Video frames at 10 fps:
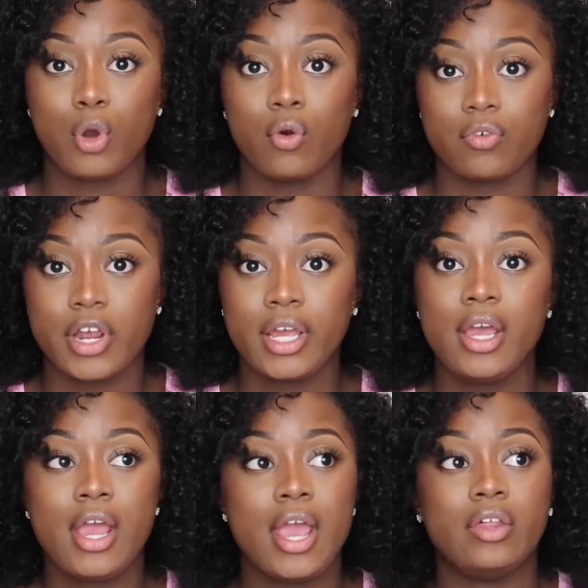over it,
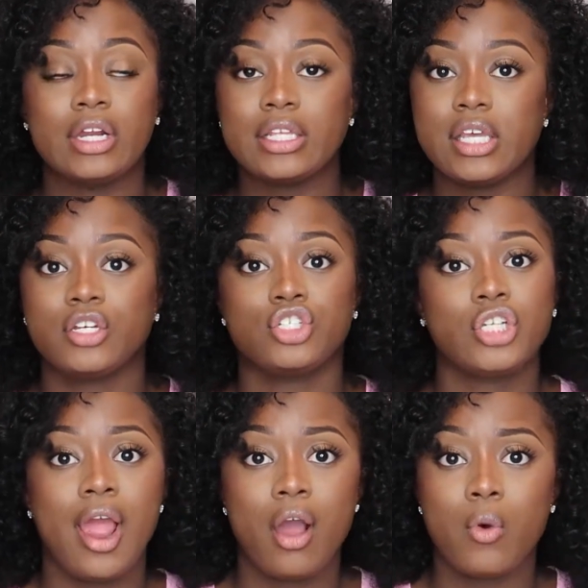and then I take a
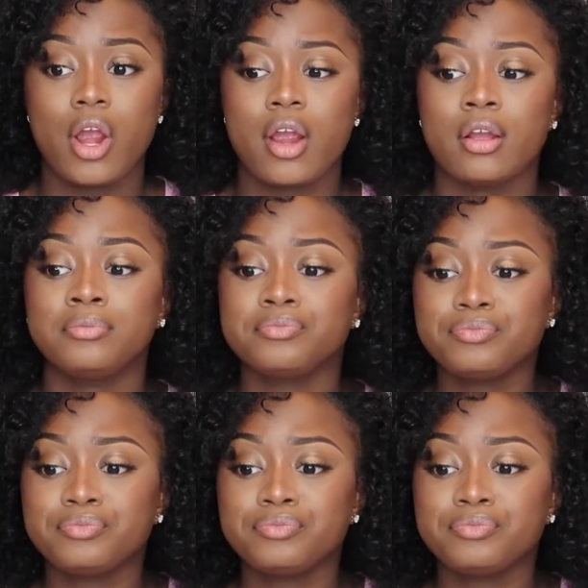shower,